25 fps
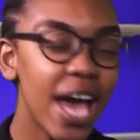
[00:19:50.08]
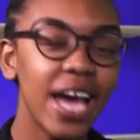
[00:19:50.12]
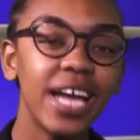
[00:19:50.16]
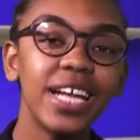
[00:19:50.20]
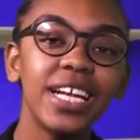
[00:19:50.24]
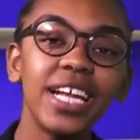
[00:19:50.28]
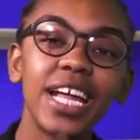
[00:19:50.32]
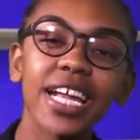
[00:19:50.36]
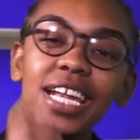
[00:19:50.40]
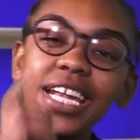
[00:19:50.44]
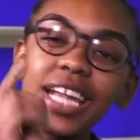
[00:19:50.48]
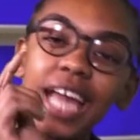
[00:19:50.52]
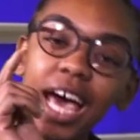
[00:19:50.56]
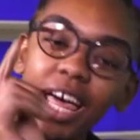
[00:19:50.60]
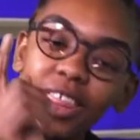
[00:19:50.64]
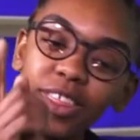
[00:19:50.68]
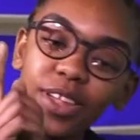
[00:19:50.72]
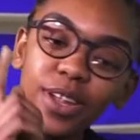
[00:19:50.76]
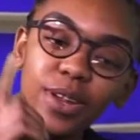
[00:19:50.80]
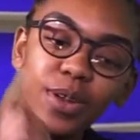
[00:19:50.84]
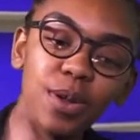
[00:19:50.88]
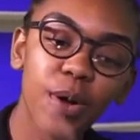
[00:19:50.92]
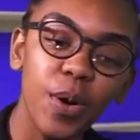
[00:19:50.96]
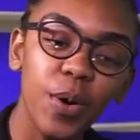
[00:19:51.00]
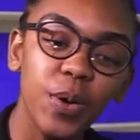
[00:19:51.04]

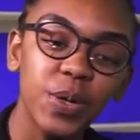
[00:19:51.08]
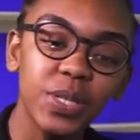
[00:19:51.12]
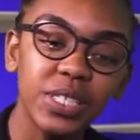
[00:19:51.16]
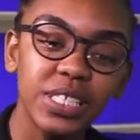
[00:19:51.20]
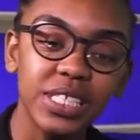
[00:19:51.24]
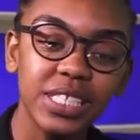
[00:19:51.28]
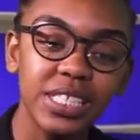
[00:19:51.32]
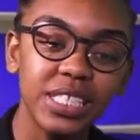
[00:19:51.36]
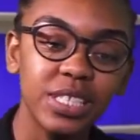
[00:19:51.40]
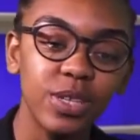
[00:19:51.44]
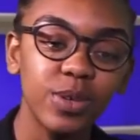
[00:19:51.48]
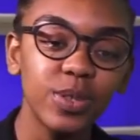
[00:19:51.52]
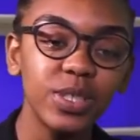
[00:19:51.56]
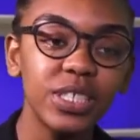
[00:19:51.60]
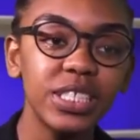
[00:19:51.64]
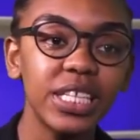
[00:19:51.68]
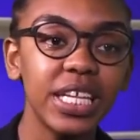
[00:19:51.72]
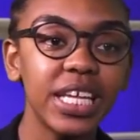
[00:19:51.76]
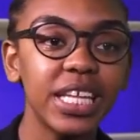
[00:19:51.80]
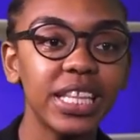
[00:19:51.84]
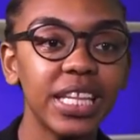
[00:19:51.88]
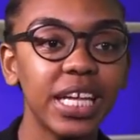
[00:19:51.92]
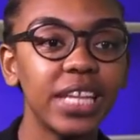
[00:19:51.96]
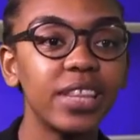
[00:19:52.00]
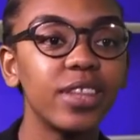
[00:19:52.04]
another note, don't
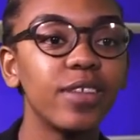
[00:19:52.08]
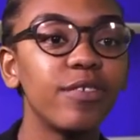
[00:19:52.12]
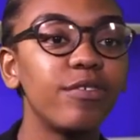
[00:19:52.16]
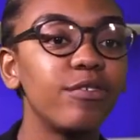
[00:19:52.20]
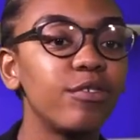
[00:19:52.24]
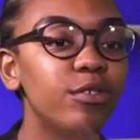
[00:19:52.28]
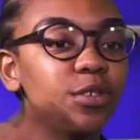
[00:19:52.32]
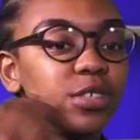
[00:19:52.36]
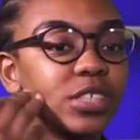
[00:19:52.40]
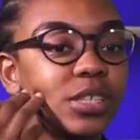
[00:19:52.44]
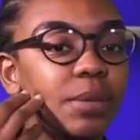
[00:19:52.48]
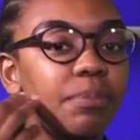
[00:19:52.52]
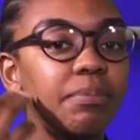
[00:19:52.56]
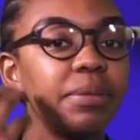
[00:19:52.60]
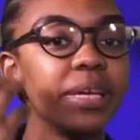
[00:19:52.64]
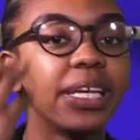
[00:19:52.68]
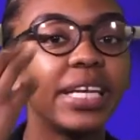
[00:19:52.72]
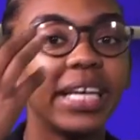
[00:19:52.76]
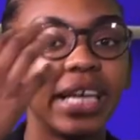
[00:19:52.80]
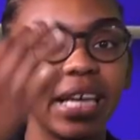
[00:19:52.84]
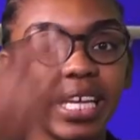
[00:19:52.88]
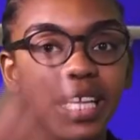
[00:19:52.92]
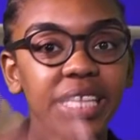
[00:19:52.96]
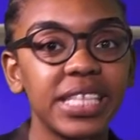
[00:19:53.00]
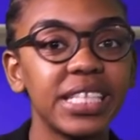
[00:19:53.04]
think that the future
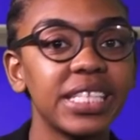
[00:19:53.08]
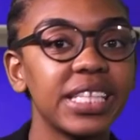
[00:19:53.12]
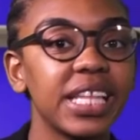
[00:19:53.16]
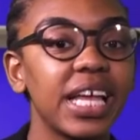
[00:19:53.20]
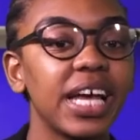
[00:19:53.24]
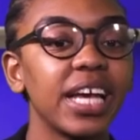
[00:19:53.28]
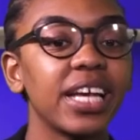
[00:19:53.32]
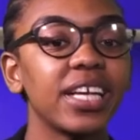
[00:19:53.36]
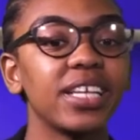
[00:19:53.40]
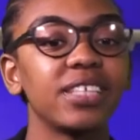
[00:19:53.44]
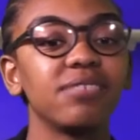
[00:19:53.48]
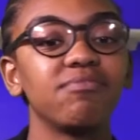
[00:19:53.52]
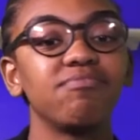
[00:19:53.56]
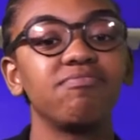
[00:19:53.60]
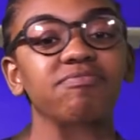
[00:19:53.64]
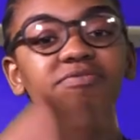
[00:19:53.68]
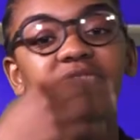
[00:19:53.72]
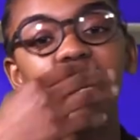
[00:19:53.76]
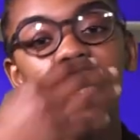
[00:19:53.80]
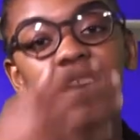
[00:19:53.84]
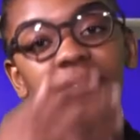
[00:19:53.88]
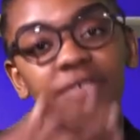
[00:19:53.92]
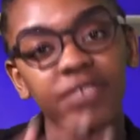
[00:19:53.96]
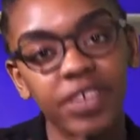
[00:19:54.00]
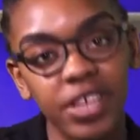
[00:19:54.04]
begins like
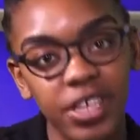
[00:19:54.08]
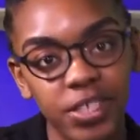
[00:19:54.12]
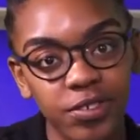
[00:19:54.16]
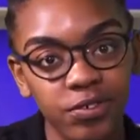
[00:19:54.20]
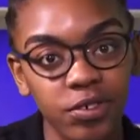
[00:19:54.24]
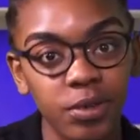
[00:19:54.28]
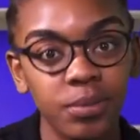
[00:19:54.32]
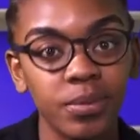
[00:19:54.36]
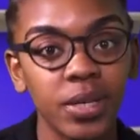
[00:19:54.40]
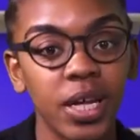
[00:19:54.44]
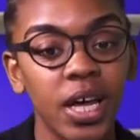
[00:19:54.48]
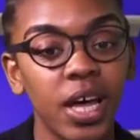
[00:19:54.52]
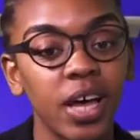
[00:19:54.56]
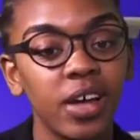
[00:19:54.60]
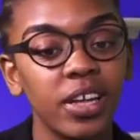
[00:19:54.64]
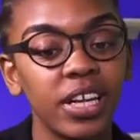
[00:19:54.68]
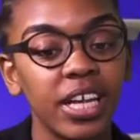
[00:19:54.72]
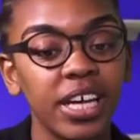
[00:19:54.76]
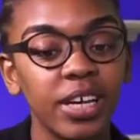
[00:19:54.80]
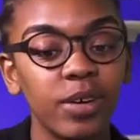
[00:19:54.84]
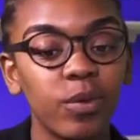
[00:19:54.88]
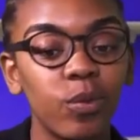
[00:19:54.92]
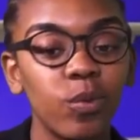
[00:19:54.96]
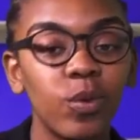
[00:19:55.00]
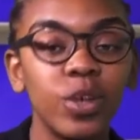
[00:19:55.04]
5 years from now.
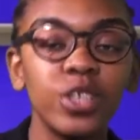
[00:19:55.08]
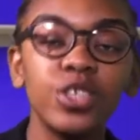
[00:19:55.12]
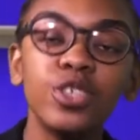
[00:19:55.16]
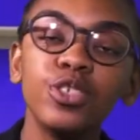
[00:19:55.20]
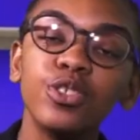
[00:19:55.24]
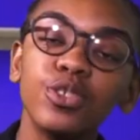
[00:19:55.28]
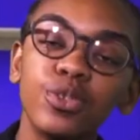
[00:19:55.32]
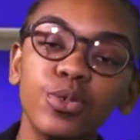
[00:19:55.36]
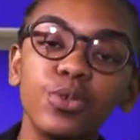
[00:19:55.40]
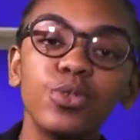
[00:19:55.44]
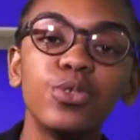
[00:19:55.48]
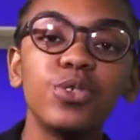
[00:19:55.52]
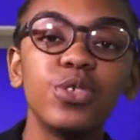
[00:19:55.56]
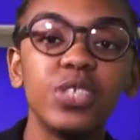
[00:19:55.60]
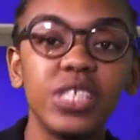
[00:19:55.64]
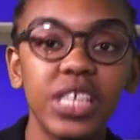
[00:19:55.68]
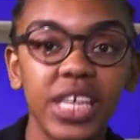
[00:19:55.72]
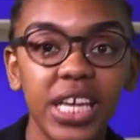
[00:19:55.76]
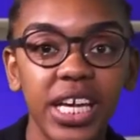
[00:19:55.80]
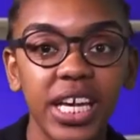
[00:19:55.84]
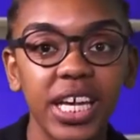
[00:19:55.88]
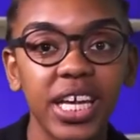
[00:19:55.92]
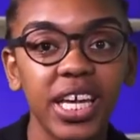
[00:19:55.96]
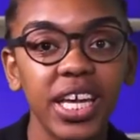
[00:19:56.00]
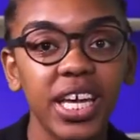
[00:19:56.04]
Like, what you do
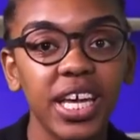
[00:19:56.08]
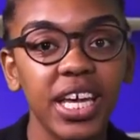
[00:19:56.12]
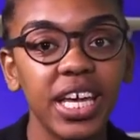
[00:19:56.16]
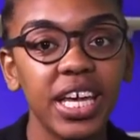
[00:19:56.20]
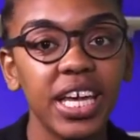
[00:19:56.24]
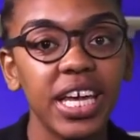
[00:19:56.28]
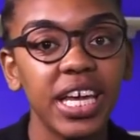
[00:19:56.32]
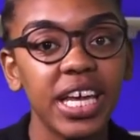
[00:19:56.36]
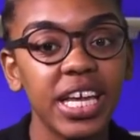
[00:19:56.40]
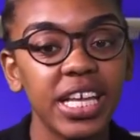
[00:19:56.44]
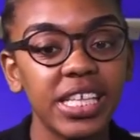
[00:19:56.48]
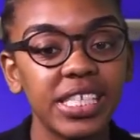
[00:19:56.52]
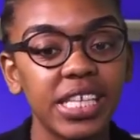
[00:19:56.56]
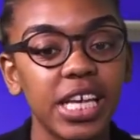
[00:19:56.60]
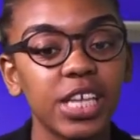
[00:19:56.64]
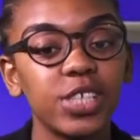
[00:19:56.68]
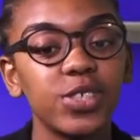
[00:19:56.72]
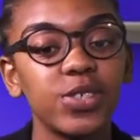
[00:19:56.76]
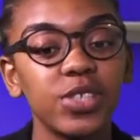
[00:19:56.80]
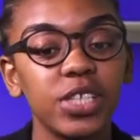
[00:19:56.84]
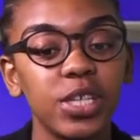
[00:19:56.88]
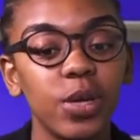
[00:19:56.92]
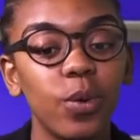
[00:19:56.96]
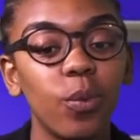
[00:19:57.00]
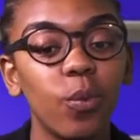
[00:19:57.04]
today is
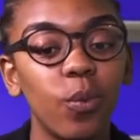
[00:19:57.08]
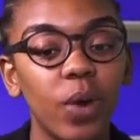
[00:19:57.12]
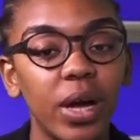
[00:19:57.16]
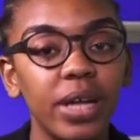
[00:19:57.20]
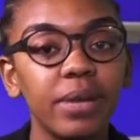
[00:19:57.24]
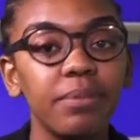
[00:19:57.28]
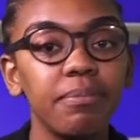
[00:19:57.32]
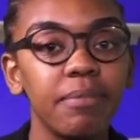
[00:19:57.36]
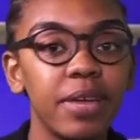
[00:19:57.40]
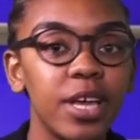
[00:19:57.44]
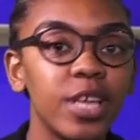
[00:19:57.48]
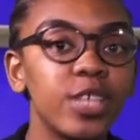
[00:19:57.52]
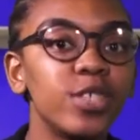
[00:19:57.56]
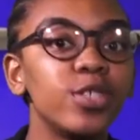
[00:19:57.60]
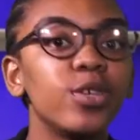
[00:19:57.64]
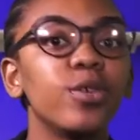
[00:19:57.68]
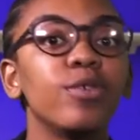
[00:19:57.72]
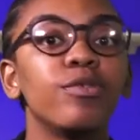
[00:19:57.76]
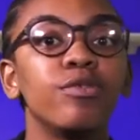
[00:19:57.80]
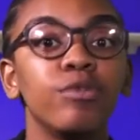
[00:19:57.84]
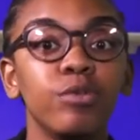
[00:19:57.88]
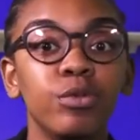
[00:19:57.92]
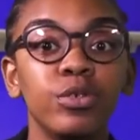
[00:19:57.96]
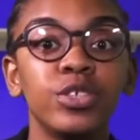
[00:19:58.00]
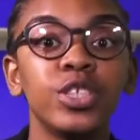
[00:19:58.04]
actually what makes your
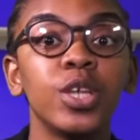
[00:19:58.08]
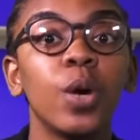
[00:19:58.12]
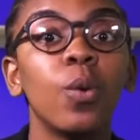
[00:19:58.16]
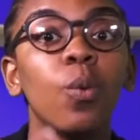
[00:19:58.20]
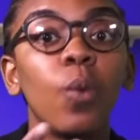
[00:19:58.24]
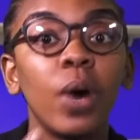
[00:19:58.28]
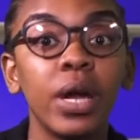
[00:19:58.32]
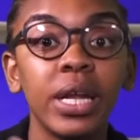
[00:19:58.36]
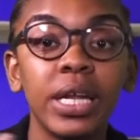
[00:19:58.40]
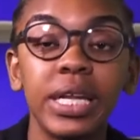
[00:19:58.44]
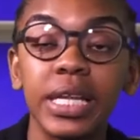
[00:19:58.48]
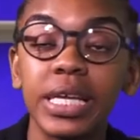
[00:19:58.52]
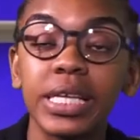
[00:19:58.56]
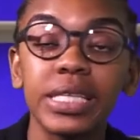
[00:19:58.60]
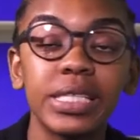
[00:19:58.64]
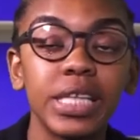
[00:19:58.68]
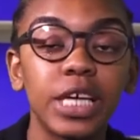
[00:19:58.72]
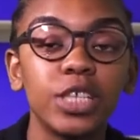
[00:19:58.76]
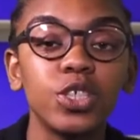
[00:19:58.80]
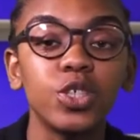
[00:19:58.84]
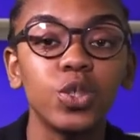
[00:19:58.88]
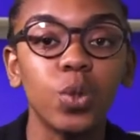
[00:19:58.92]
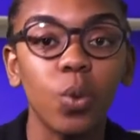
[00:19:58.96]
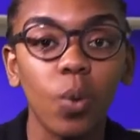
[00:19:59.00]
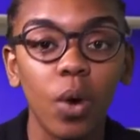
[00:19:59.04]
future what it is
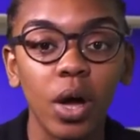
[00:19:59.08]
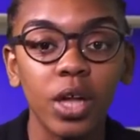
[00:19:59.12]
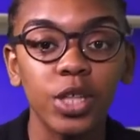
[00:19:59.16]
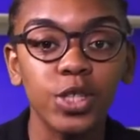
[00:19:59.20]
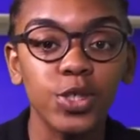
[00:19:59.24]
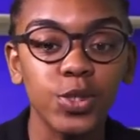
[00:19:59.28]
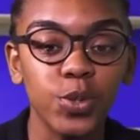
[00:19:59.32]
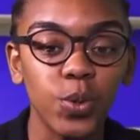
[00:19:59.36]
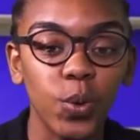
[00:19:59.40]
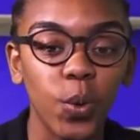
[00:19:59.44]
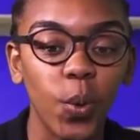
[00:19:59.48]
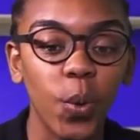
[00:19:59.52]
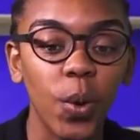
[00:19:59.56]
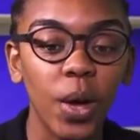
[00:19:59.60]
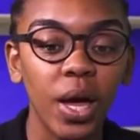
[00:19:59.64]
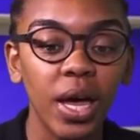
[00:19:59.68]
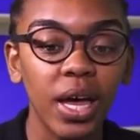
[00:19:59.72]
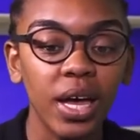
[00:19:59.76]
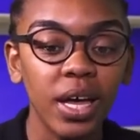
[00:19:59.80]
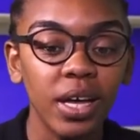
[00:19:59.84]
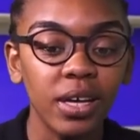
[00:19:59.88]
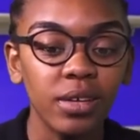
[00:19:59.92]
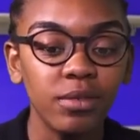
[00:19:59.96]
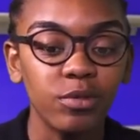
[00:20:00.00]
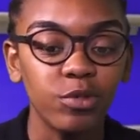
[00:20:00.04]
that you want. So
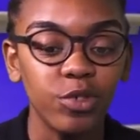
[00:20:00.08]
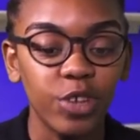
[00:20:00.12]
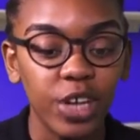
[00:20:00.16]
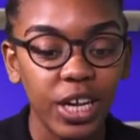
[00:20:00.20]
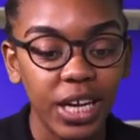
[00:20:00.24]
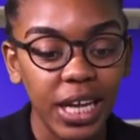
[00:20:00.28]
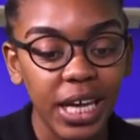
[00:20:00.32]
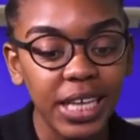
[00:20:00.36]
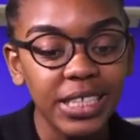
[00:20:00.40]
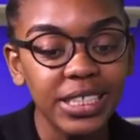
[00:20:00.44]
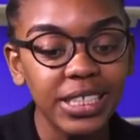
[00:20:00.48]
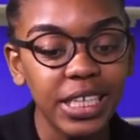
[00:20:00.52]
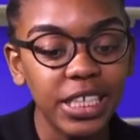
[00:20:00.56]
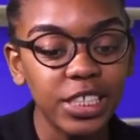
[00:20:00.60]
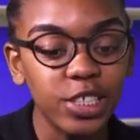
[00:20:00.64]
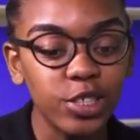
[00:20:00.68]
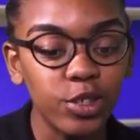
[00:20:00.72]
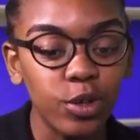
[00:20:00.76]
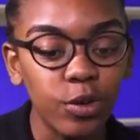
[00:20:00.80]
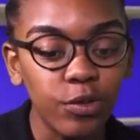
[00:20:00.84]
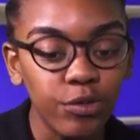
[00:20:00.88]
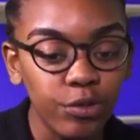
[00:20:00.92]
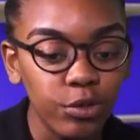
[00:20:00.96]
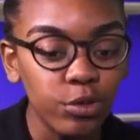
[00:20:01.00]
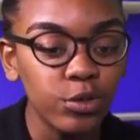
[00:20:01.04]
realize that your
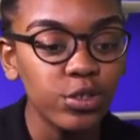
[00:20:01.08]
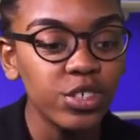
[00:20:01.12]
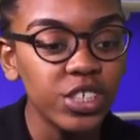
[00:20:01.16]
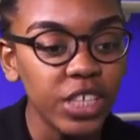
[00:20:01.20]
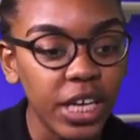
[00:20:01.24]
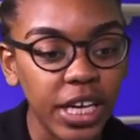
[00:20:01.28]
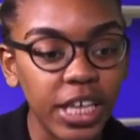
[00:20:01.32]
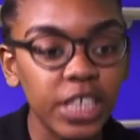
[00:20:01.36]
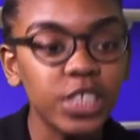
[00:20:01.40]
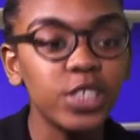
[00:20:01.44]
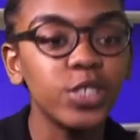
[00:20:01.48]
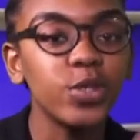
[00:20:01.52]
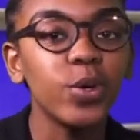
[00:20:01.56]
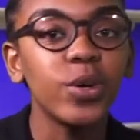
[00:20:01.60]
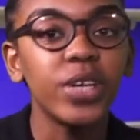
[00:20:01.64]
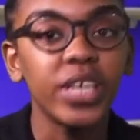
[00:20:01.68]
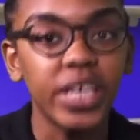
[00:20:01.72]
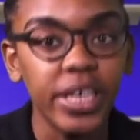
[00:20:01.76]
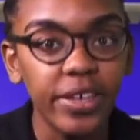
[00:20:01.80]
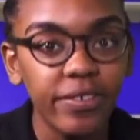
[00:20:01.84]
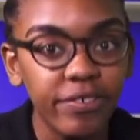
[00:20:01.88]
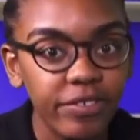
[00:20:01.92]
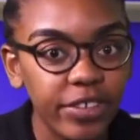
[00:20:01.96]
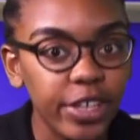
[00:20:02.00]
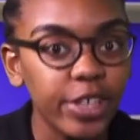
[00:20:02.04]
future is your
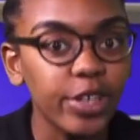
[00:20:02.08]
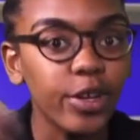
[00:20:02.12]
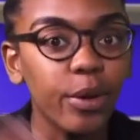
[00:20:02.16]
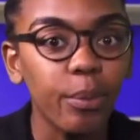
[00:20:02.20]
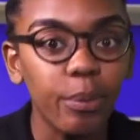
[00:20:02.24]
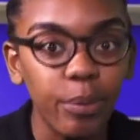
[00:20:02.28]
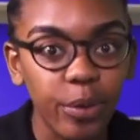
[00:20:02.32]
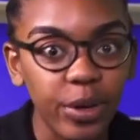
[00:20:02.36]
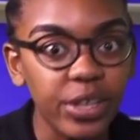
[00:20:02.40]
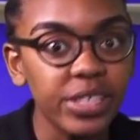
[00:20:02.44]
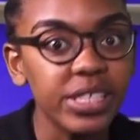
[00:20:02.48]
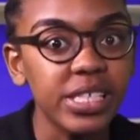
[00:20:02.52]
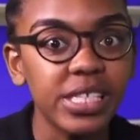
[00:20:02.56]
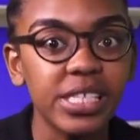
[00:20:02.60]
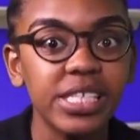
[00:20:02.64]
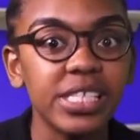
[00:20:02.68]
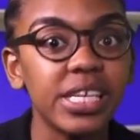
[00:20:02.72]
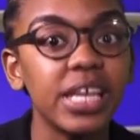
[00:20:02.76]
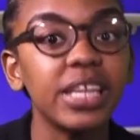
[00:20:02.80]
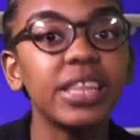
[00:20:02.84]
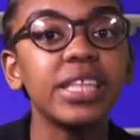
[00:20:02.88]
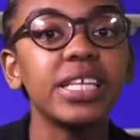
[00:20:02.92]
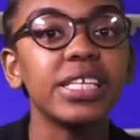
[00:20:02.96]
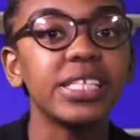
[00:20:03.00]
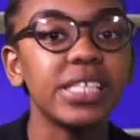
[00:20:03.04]
gift and your present
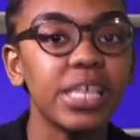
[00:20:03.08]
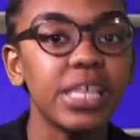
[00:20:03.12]
at the same